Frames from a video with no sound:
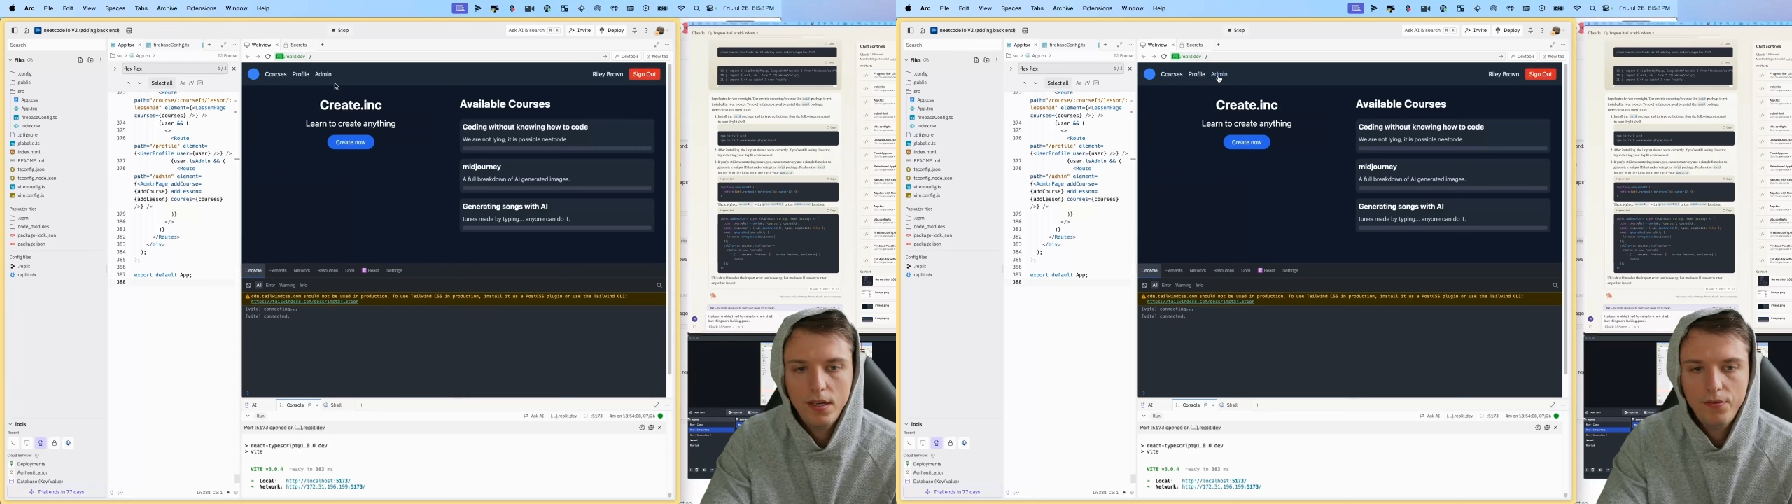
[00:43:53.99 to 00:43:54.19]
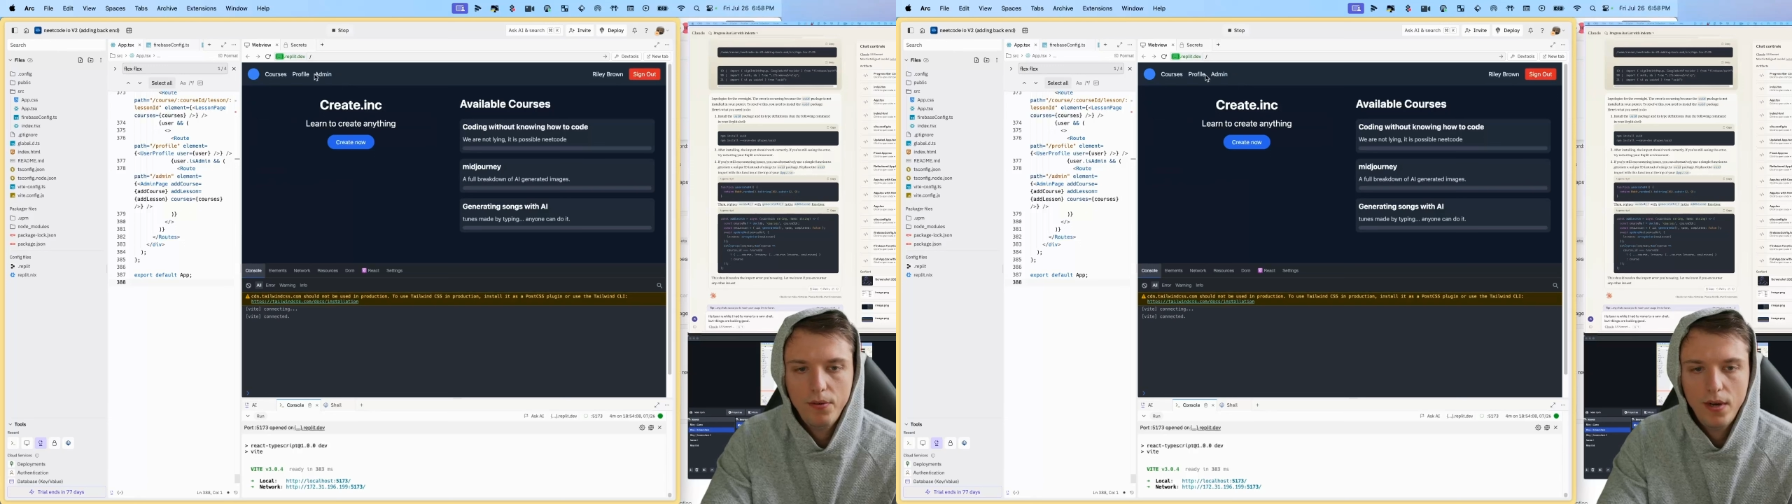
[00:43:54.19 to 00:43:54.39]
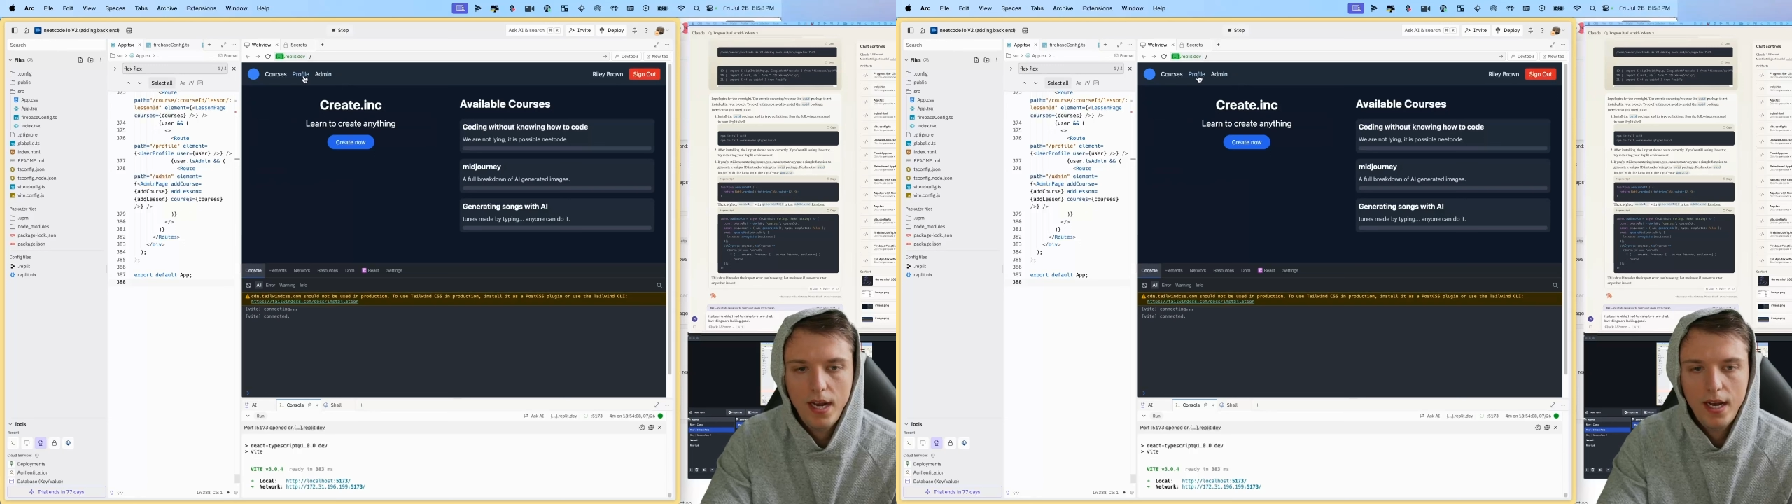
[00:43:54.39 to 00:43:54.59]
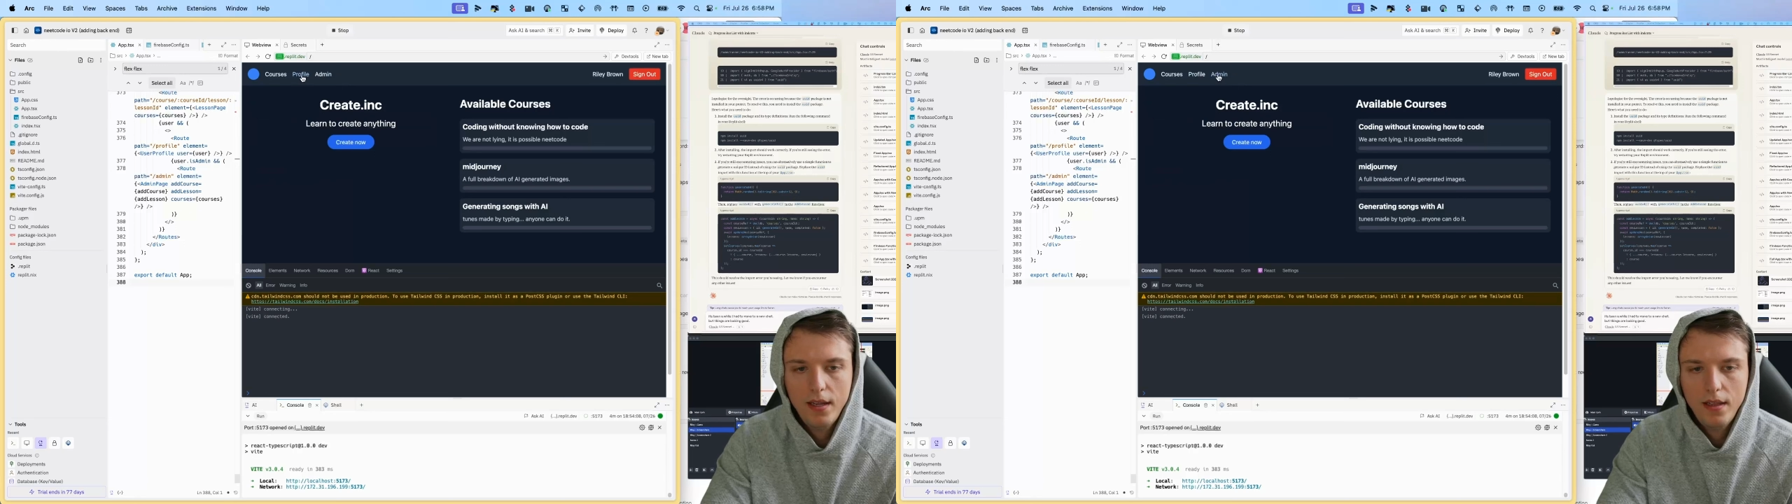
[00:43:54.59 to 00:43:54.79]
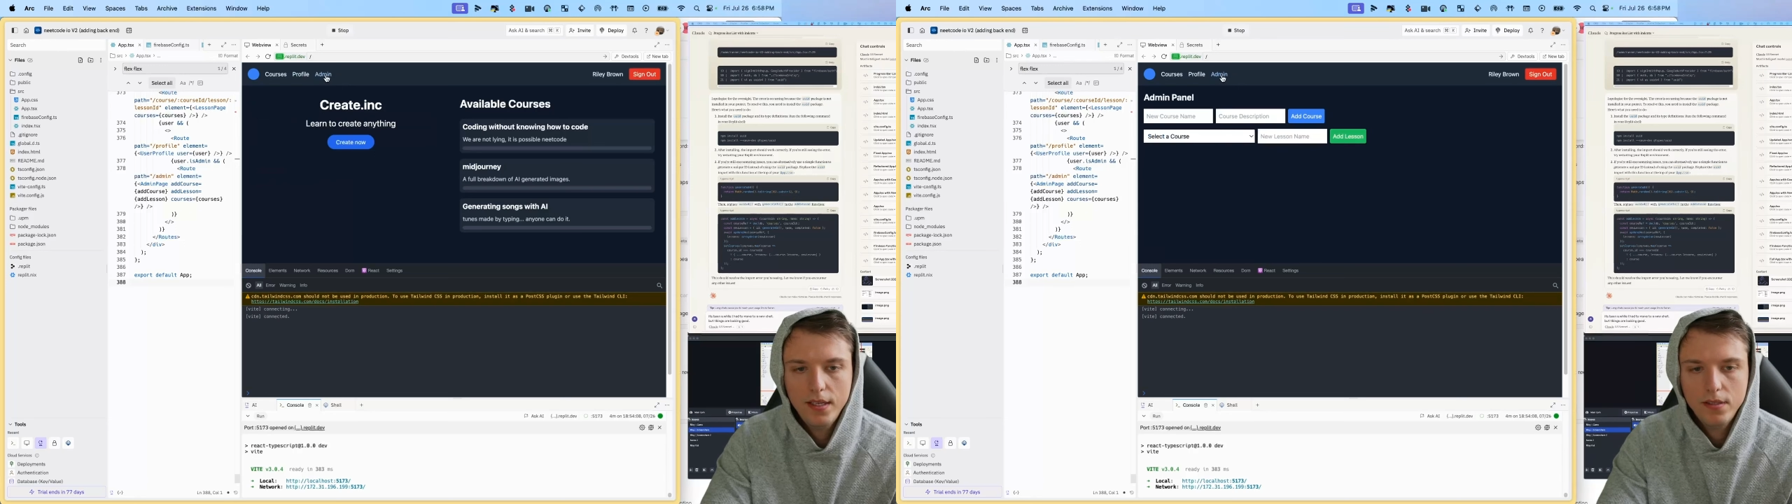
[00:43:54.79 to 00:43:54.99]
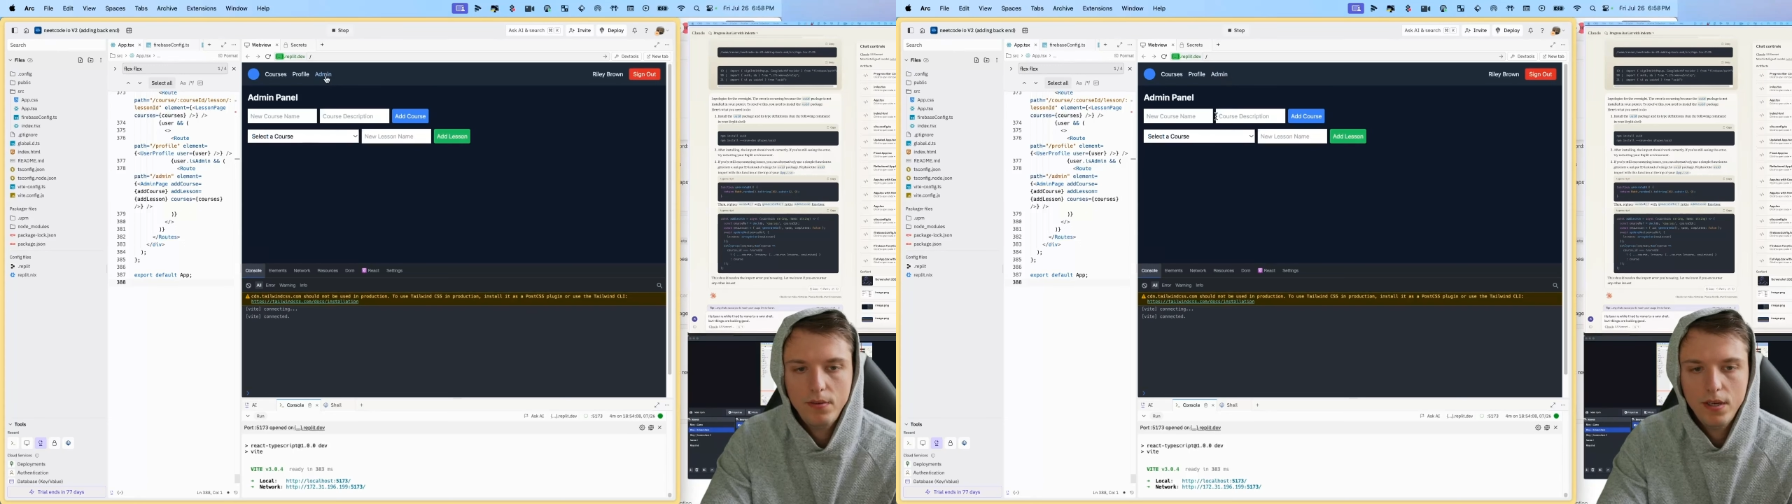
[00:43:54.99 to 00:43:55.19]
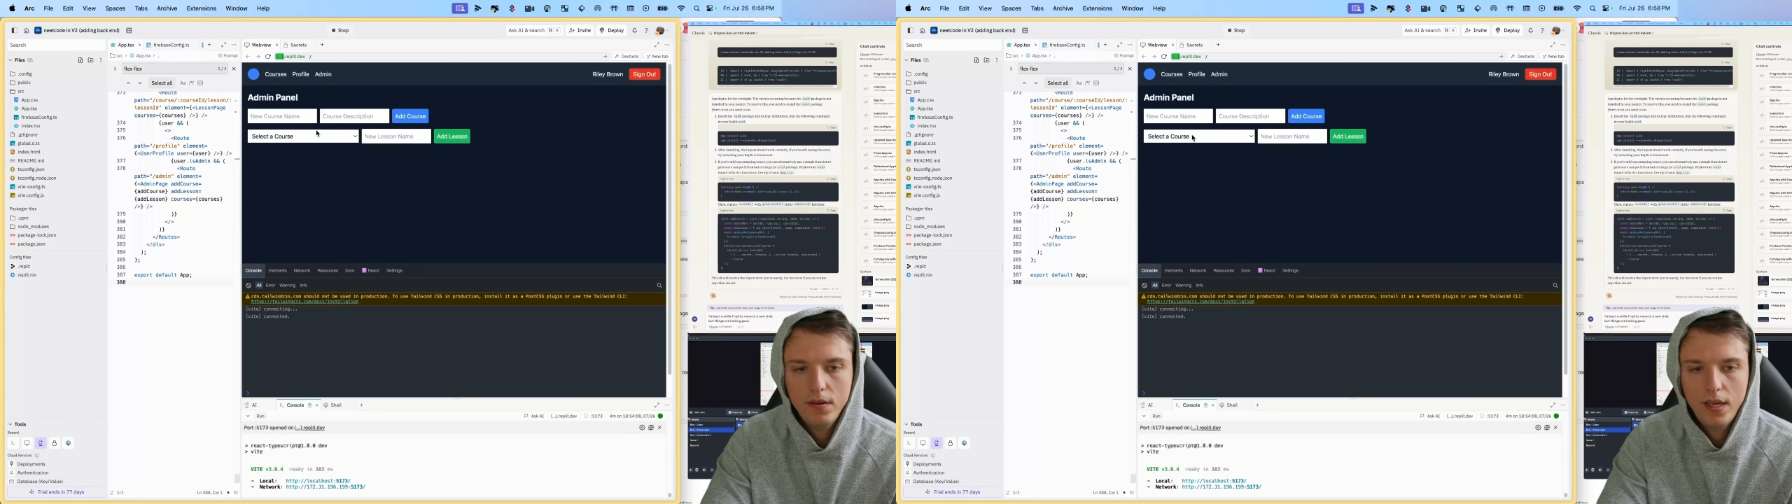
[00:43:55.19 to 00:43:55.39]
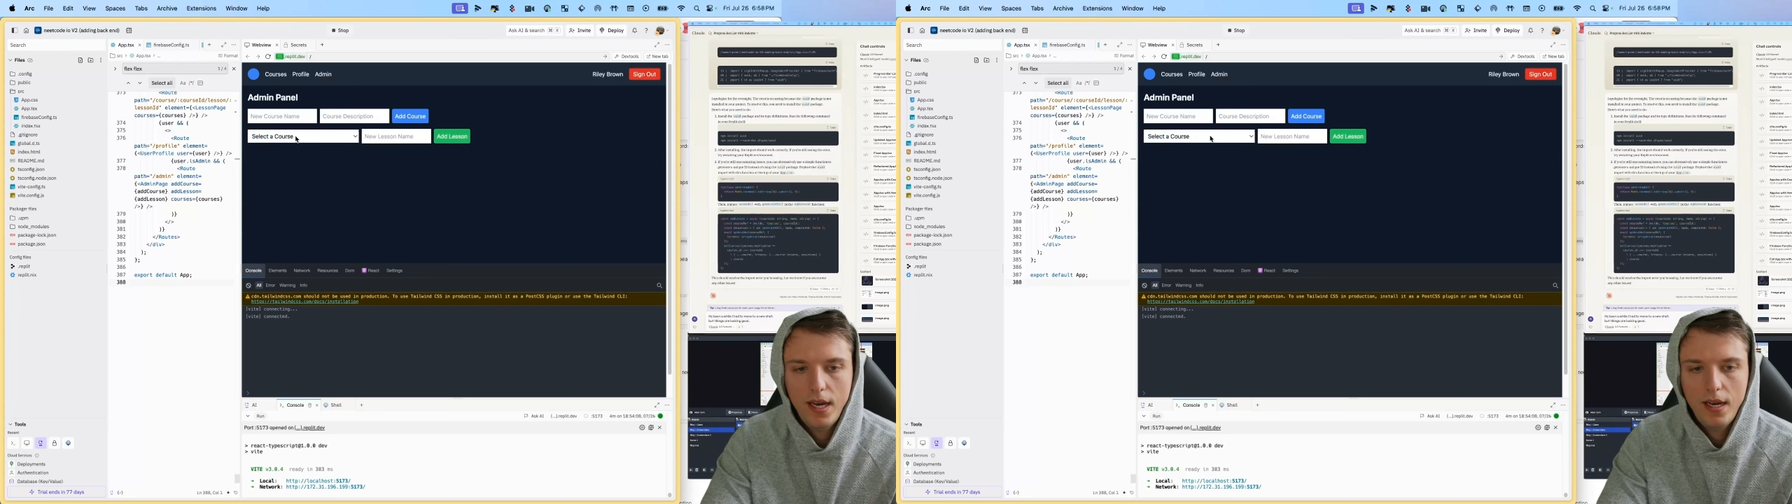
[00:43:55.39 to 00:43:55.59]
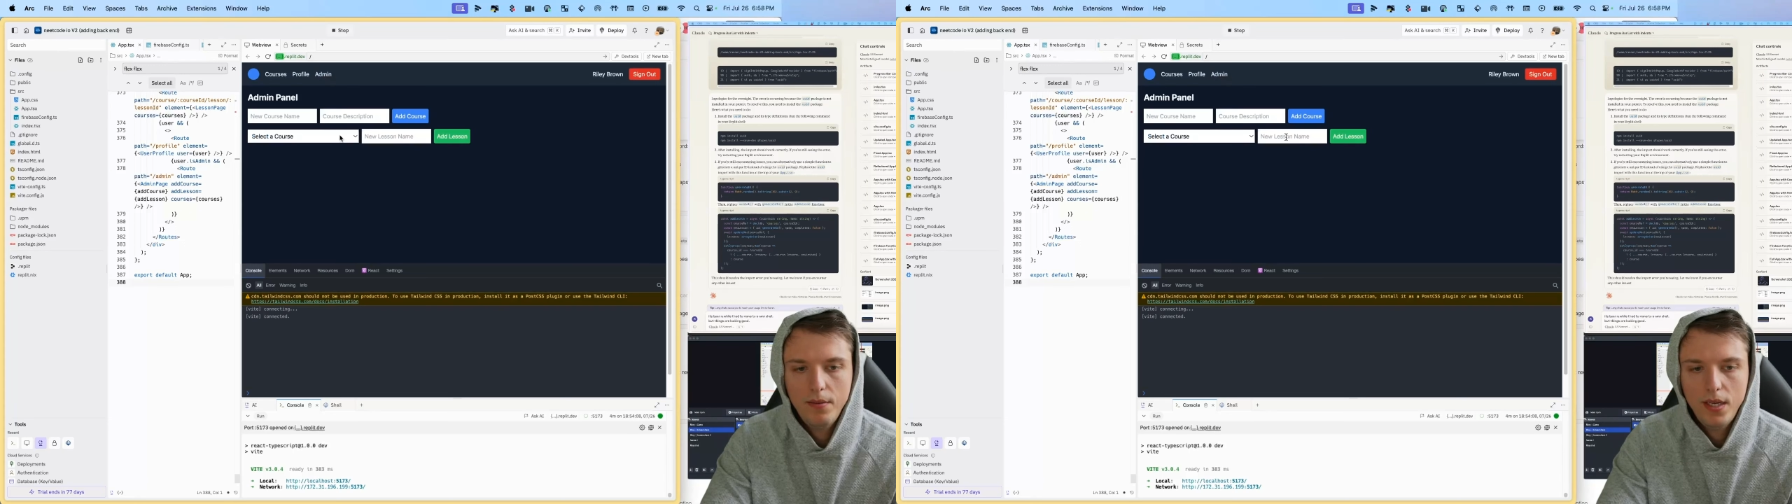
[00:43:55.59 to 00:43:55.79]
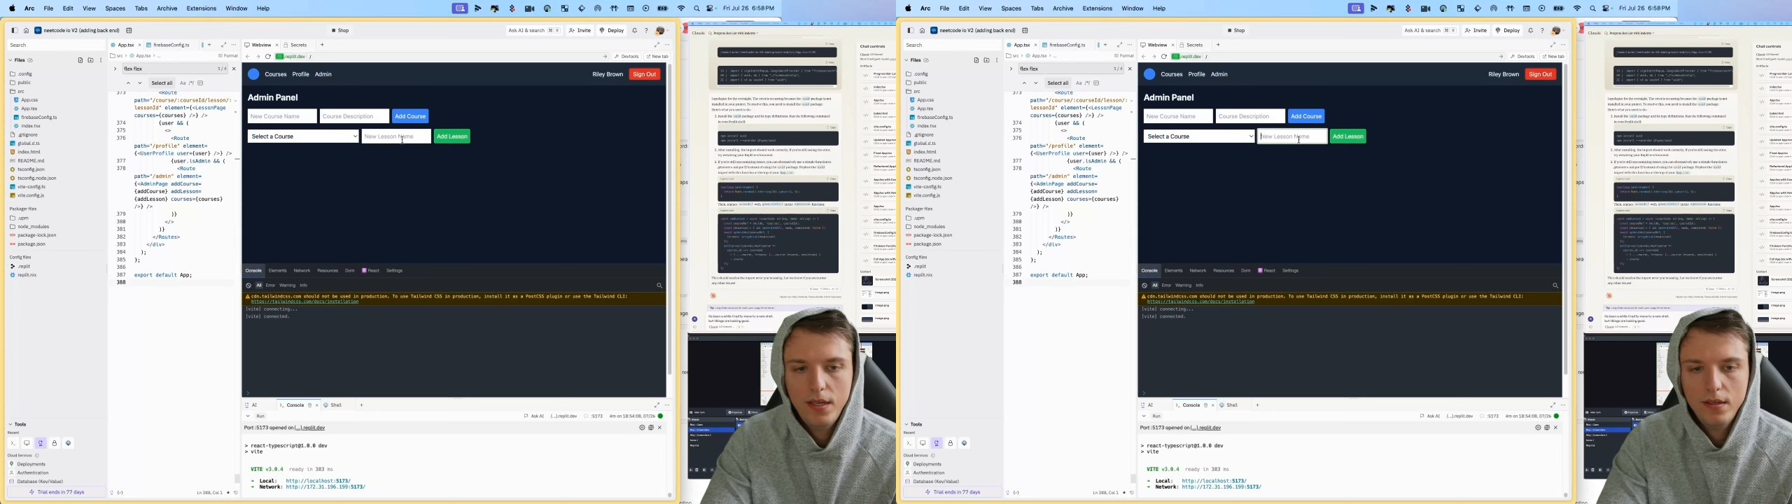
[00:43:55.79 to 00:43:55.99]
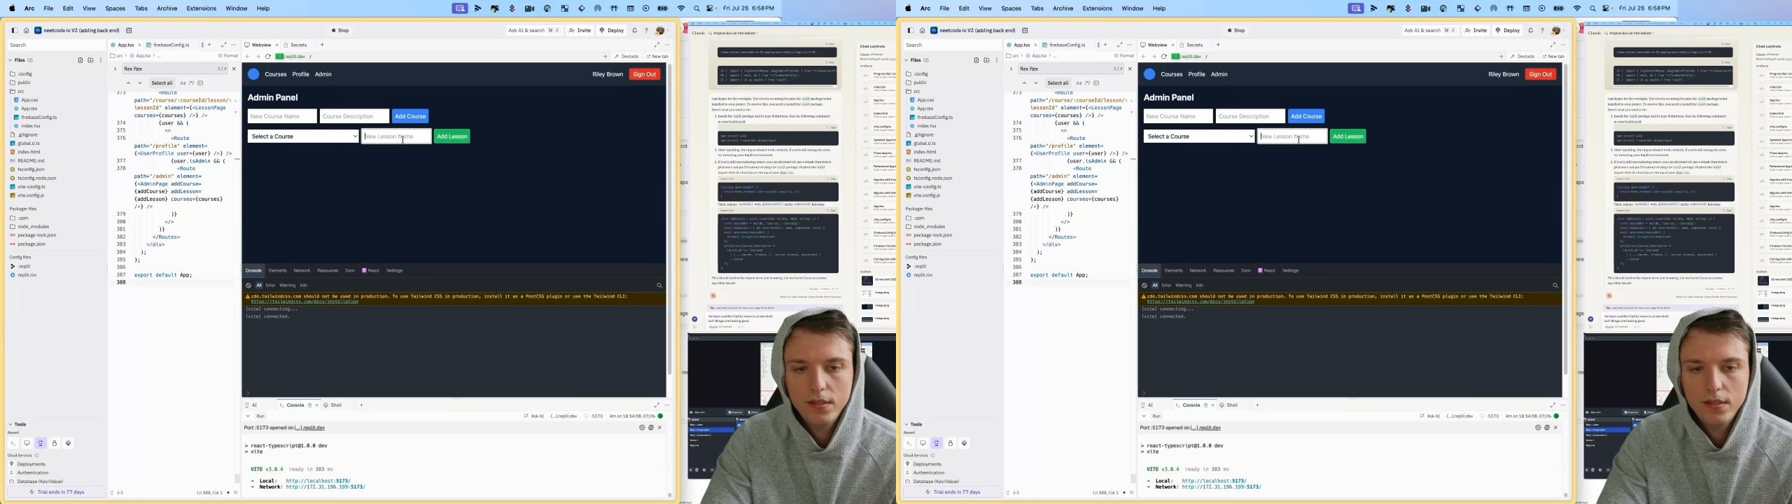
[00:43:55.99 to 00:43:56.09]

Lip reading: If we want to add a lesson, we go to the admin,